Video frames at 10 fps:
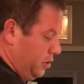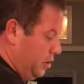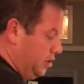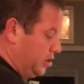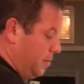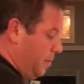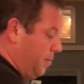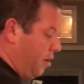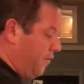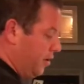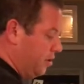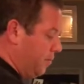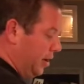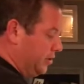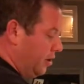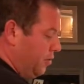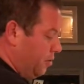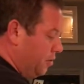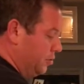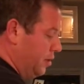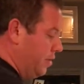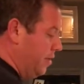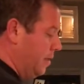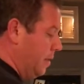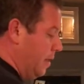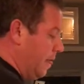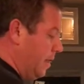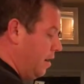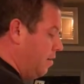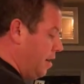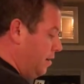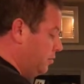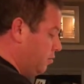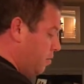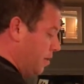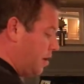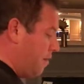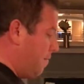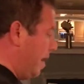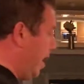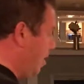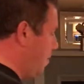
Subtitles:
It's gonna be perfect to mix our noodles with. All right. So when we come back, we're